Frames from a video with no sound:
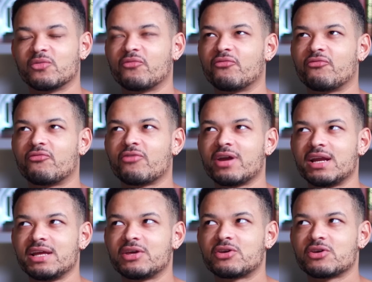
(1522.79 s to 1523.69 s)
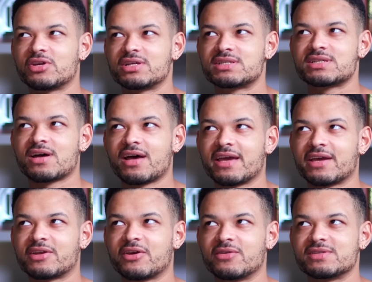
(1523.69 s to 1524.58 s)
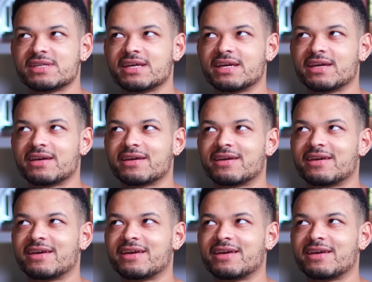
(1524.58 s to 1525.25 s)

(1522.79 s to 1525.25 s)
really good at diagnosing